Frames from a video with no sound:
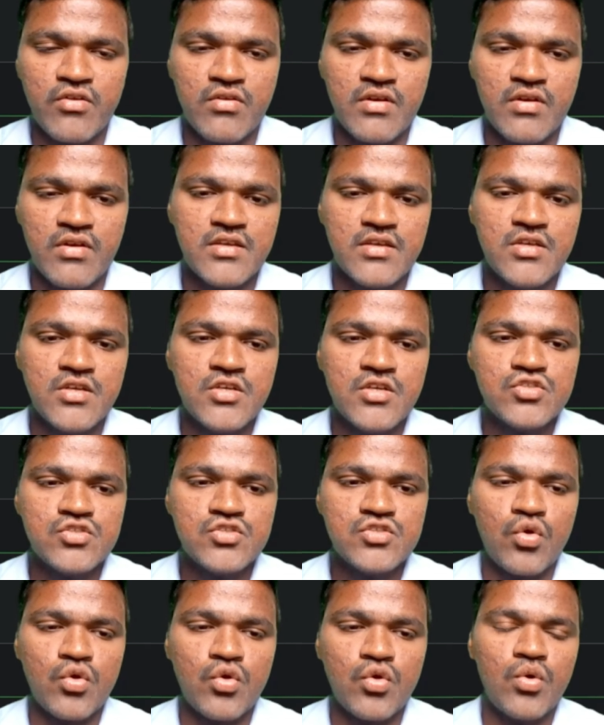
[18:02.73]
only.
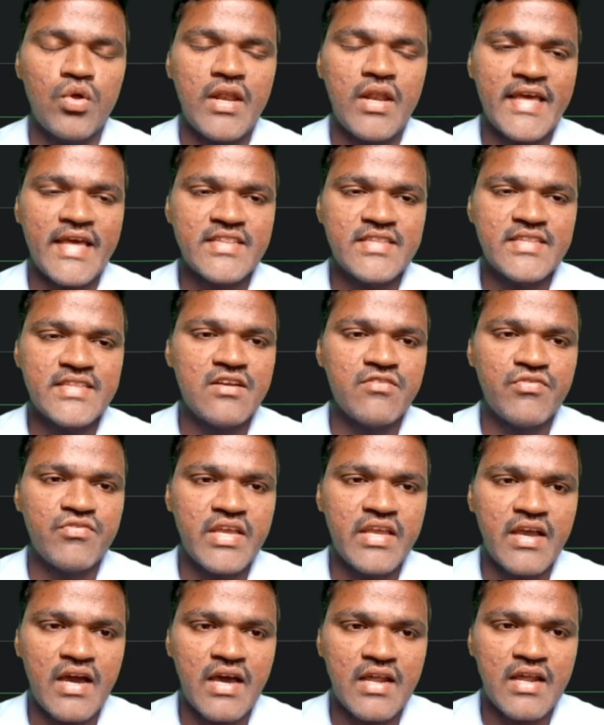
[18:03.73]
So like that,
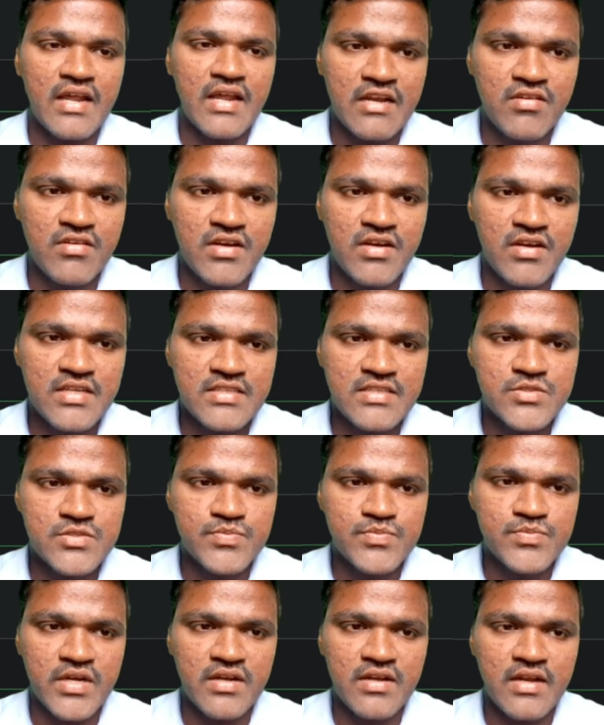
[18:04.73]
we are converting this
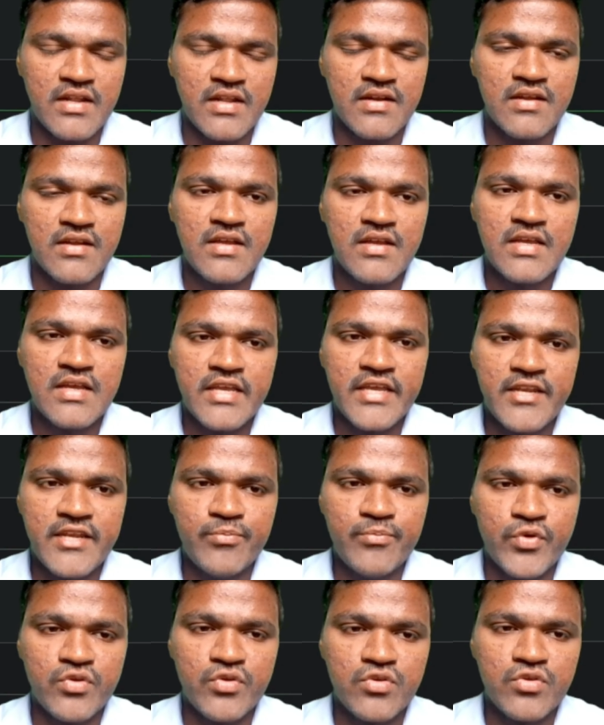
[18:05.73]
particular
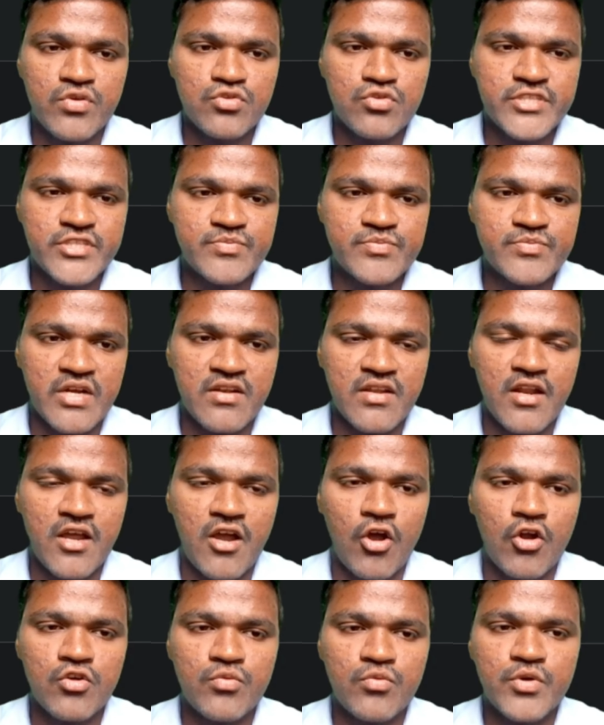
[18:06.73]
input to this particular
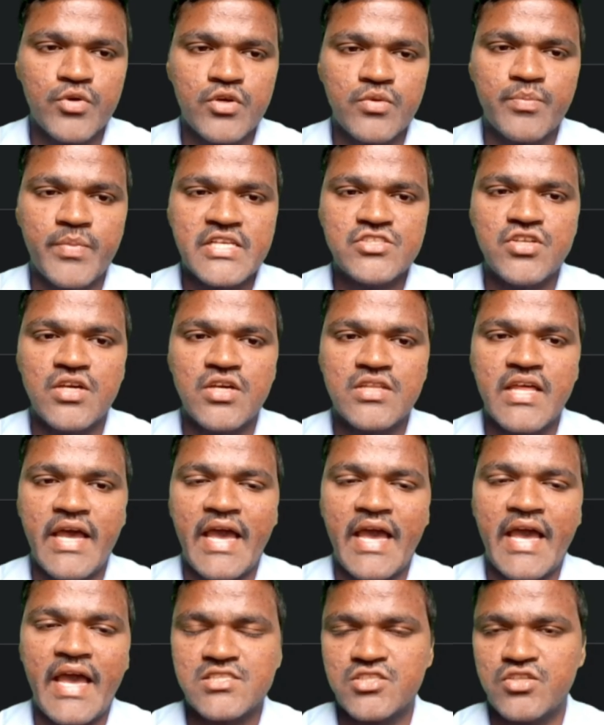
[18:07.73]
output based on
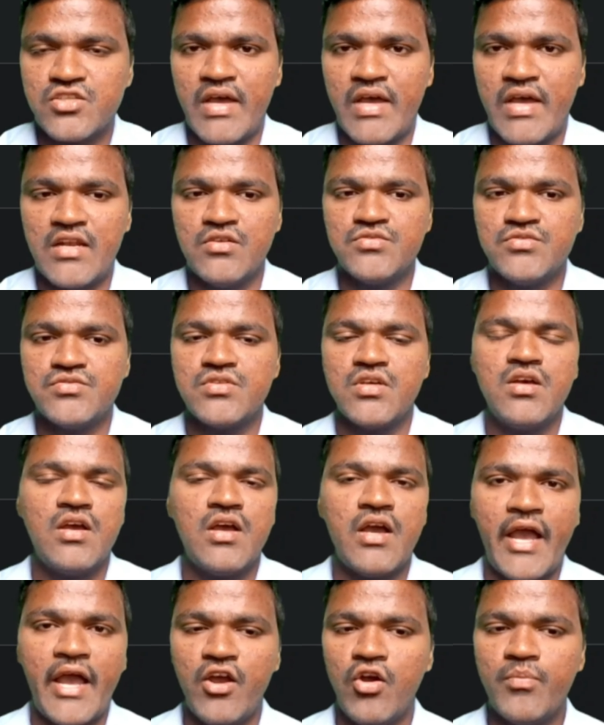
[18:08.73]
the ASCII values.
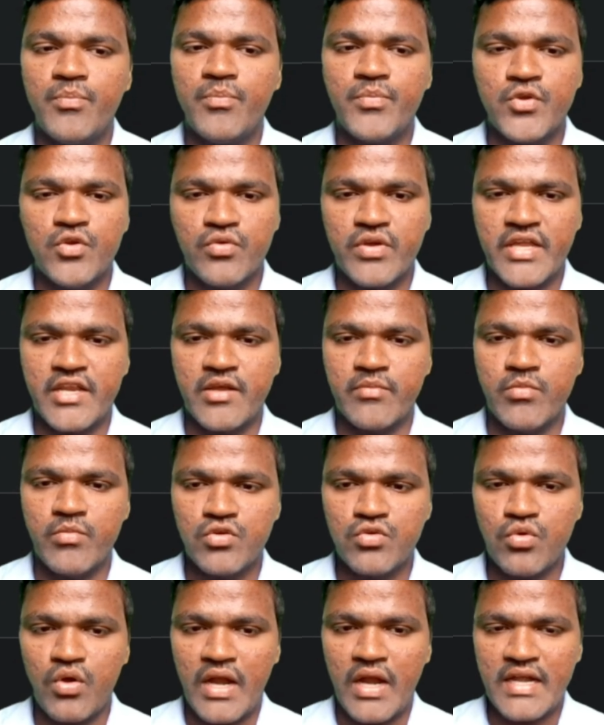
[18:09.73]
I hope you can able
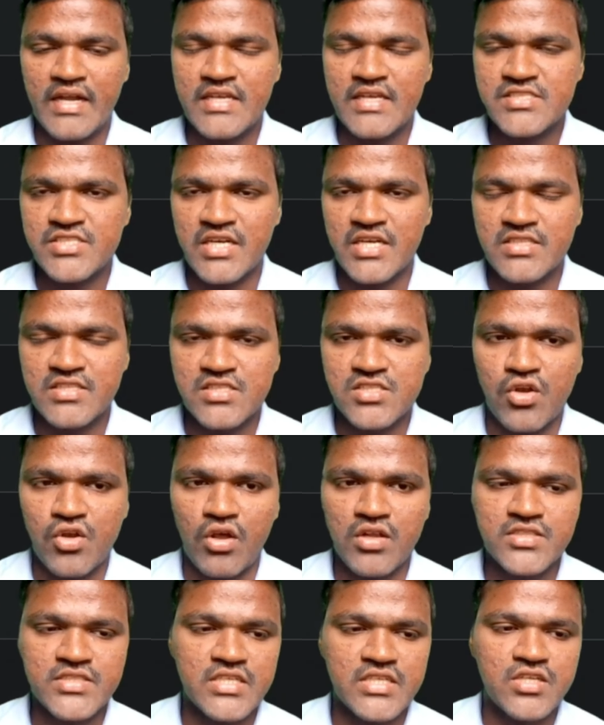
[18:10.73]
to understand this
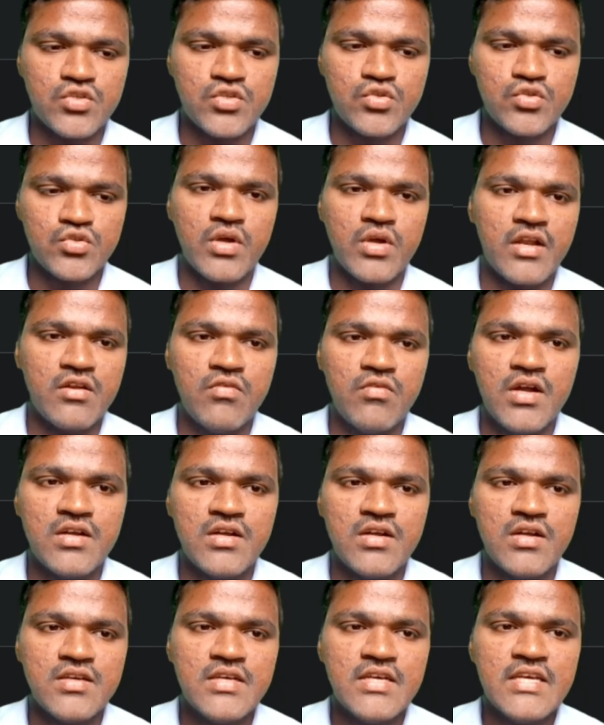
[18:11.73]
logic to
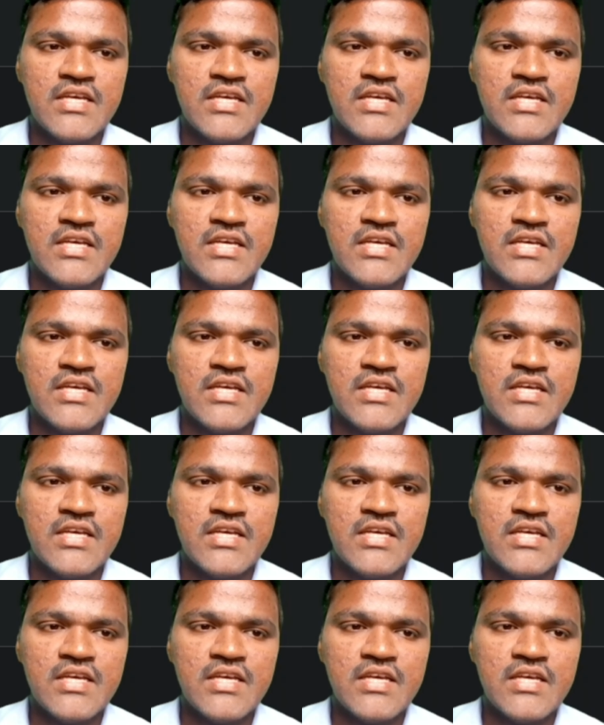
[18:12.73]
convert